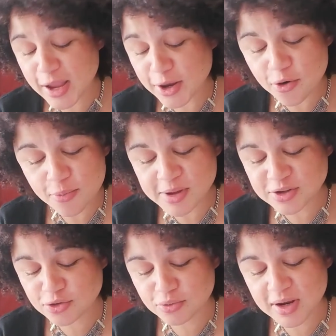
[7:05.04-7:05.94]
inner
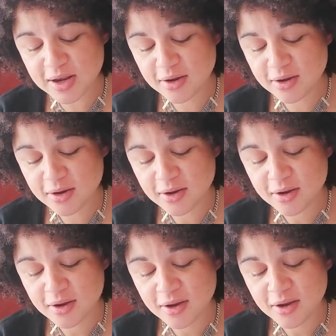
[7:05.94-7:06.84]
mystery.
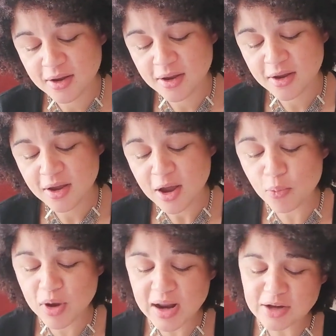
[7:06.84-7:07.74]
And
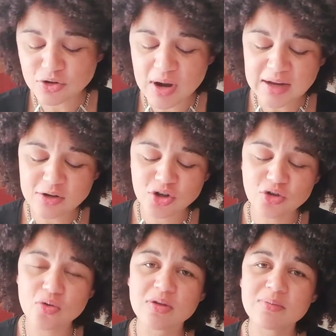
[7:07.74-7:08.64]
when I try to
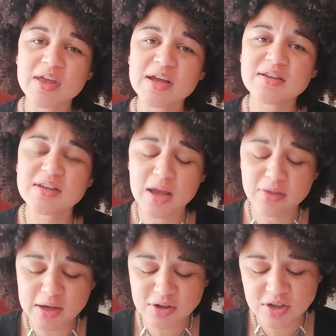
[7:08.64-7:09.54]
show them, they say
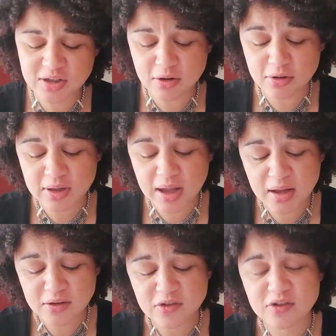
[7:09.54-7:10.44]
they still
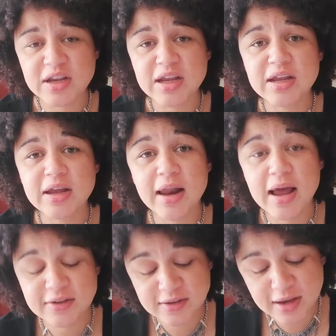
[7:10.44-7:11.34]
can't see. And I
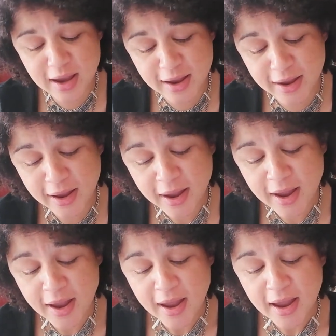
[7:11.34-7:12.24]
say,
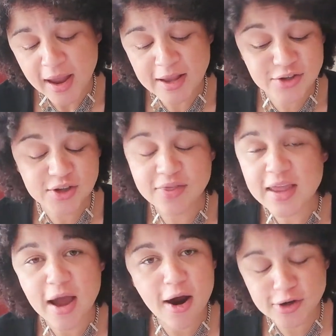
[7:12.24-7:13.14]
it's in
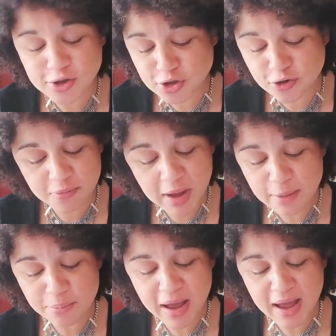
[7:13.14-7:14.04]
the arch of my
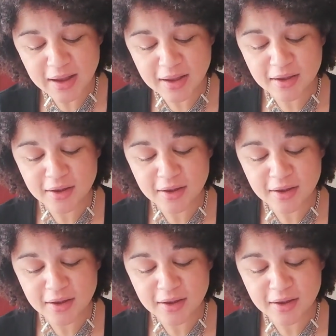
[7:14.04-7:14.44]
back,